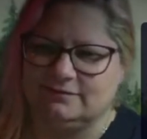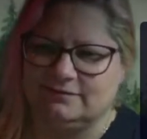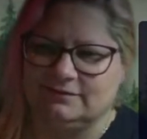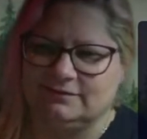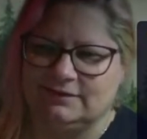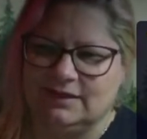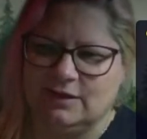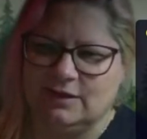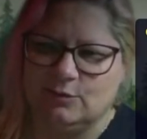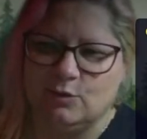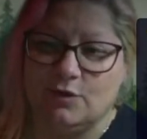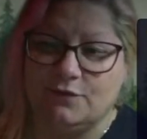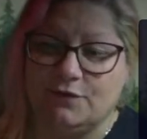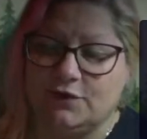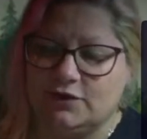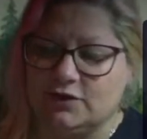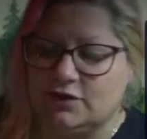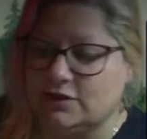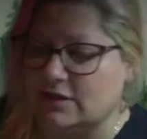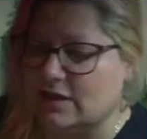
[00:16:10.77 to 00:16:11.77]
Well, if you're
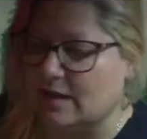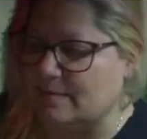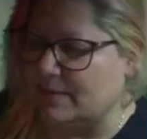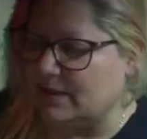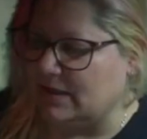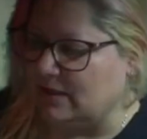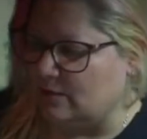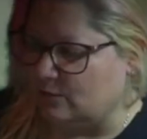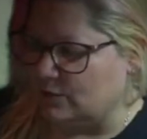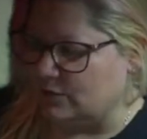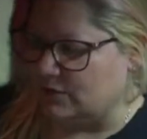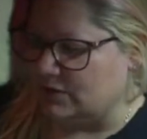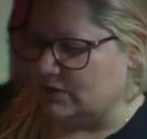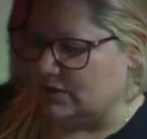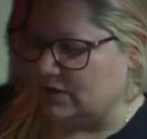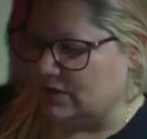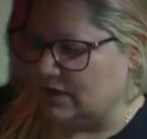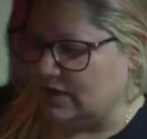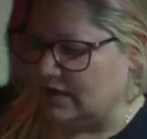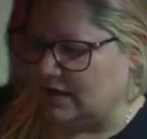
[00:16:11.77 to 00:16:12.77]
just coming in, we're just
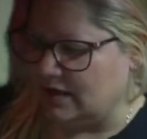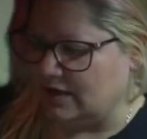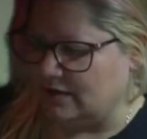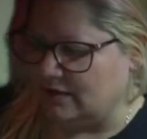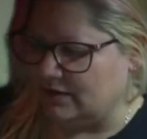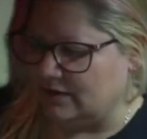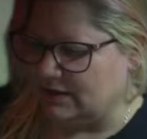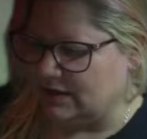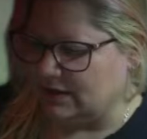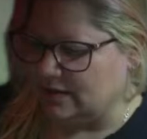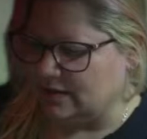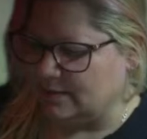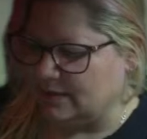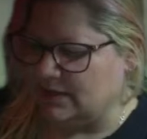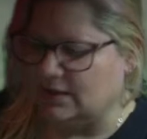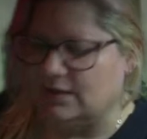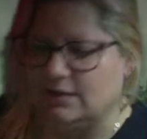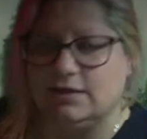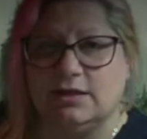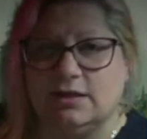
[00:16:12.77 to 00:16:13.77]
going to hang out a tiny bit
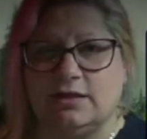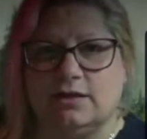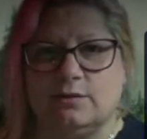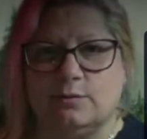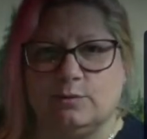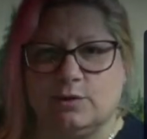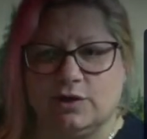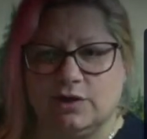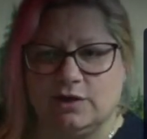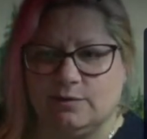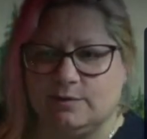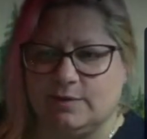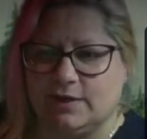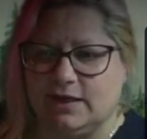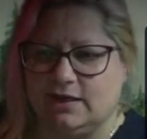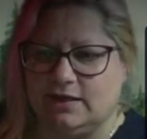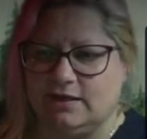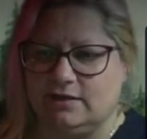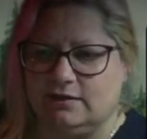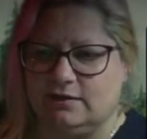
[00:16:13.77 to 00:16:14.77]
and then we're going to
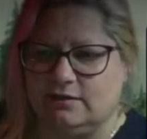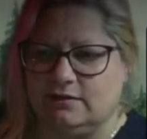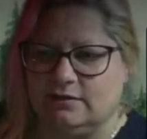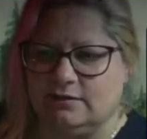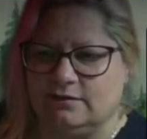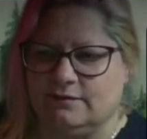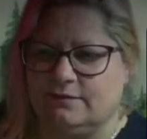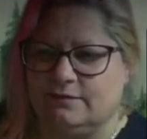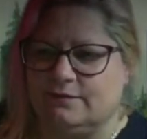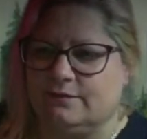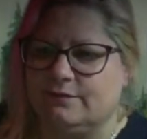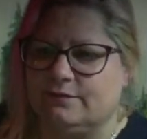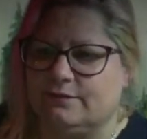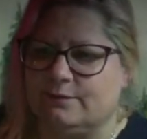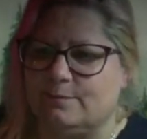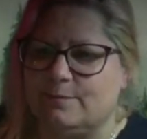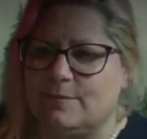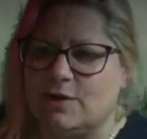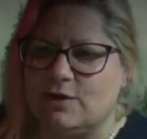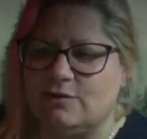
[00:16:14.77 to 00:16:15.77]
raid.
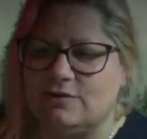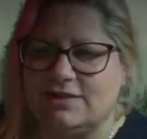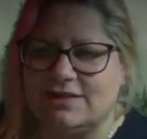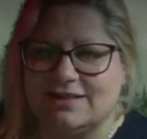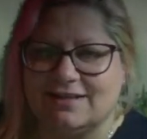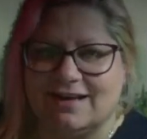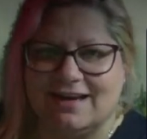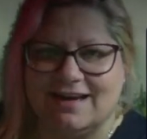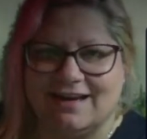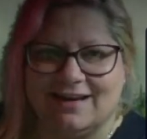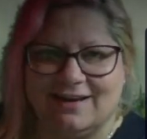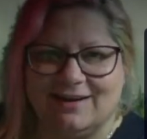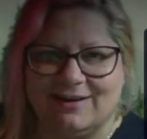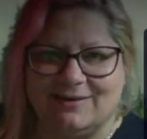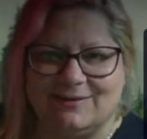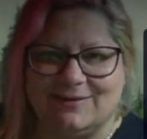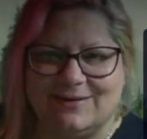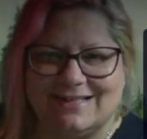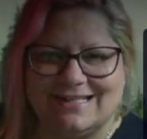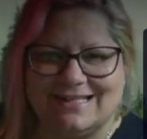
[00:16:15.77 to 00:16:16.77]
Moon Sky,
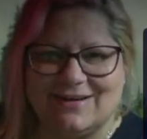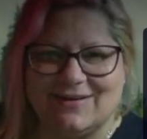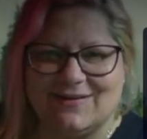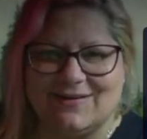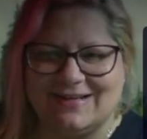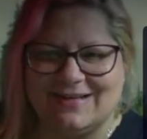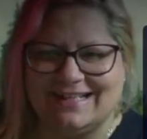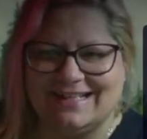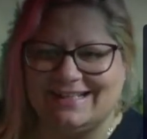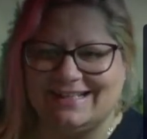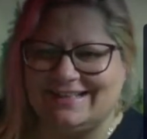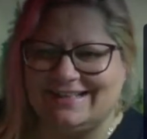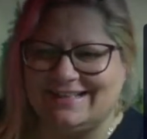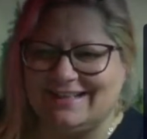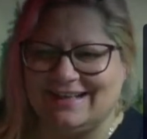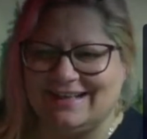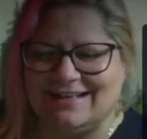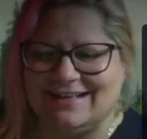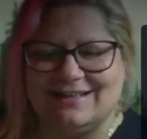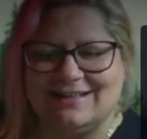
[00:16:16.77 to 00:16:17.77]
what's going on? How
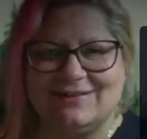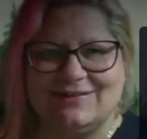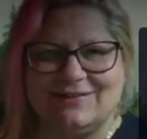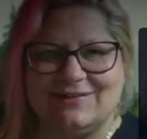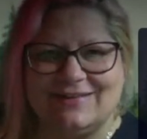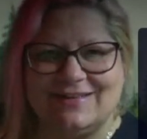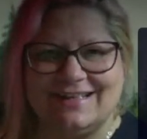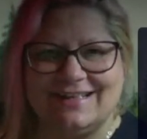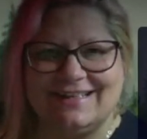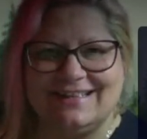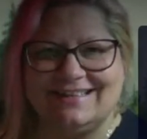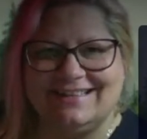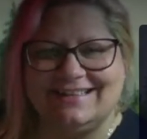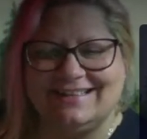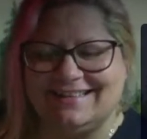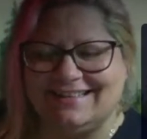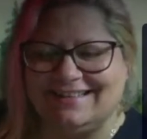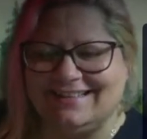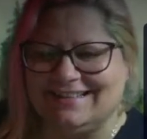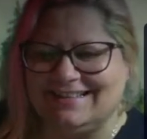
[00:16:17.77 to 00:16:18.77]
you doing?
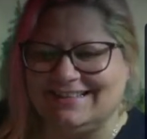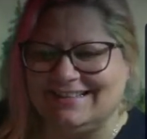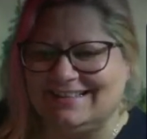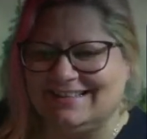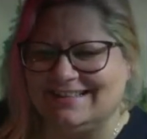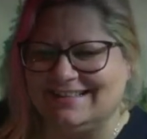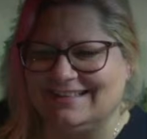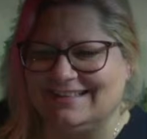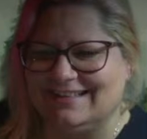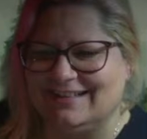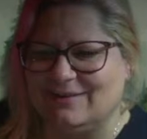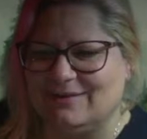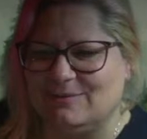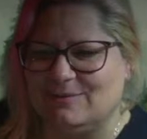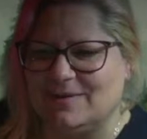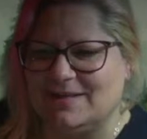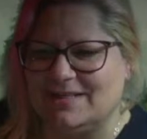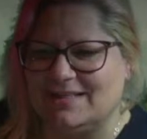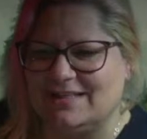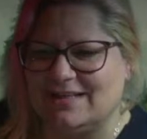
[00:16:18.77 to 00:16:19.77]

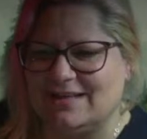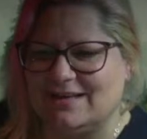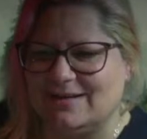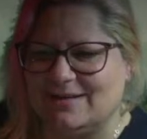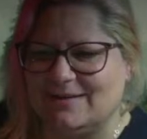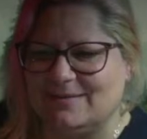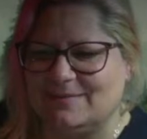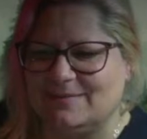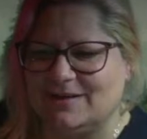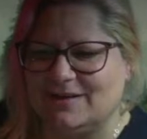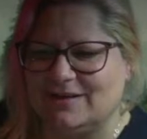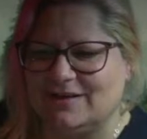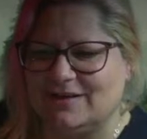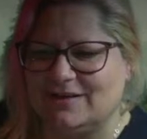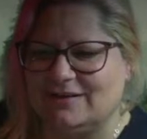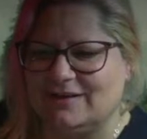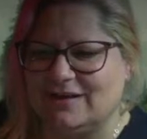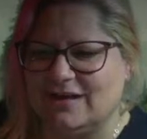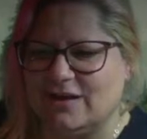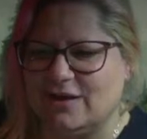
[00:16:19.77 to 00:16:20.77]
What's up?
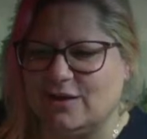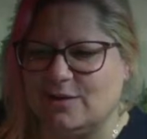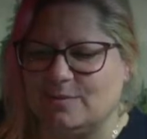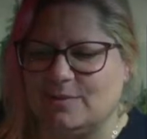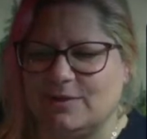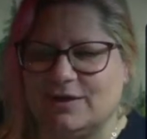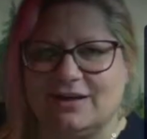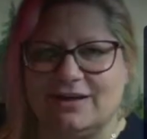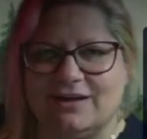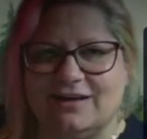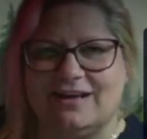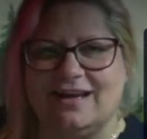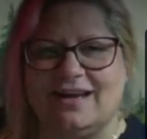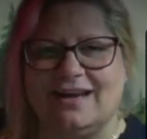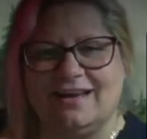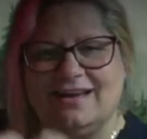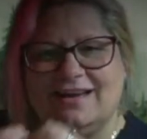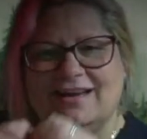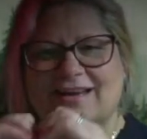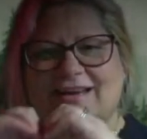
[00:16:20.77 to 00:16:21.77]
Thank you, Bria.
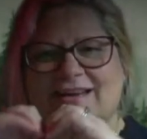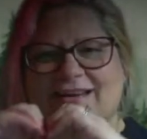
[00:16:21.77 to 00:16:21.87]
Hey.